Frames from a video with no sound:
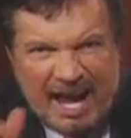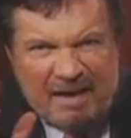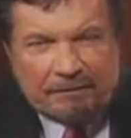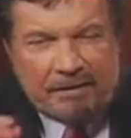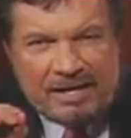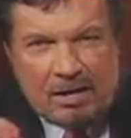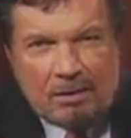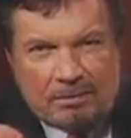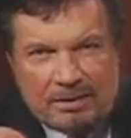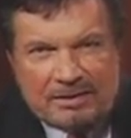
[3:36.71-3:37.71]
every
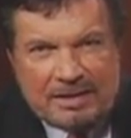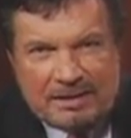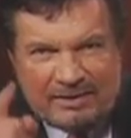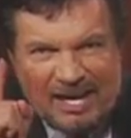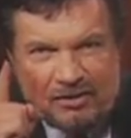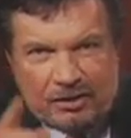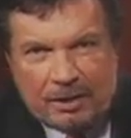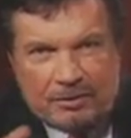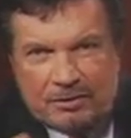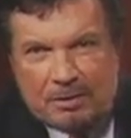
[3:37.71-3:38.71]
known disease has
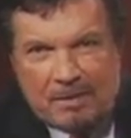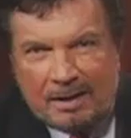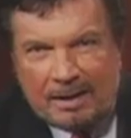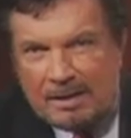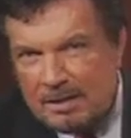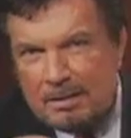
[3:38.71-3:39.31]
touched your money.